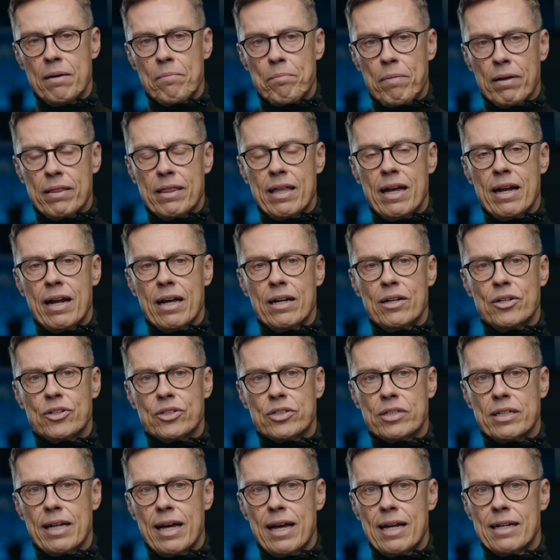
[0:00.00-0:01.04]
but then
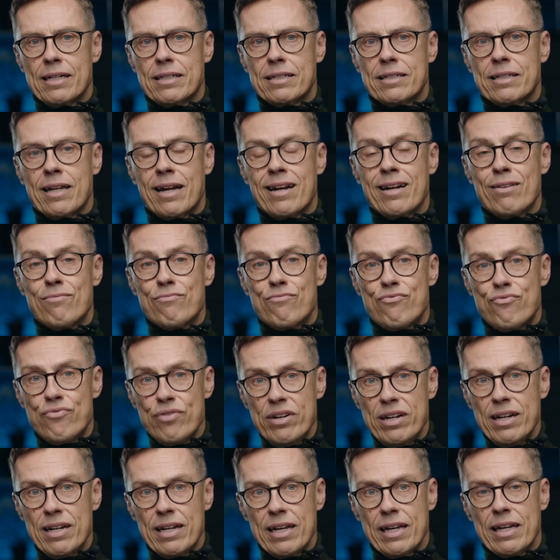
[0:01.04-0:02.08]
understands that it
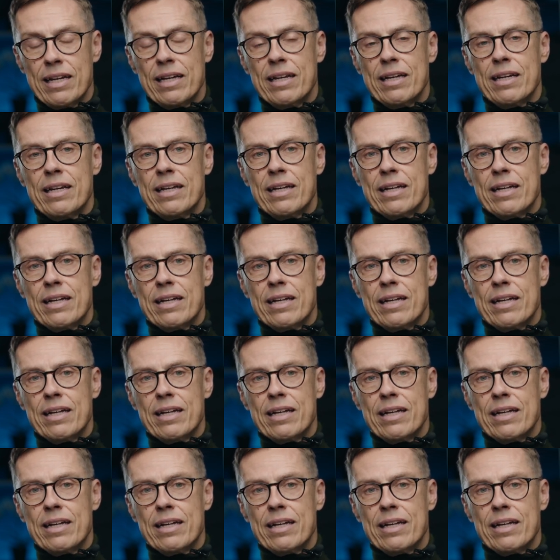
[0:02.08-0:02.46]
really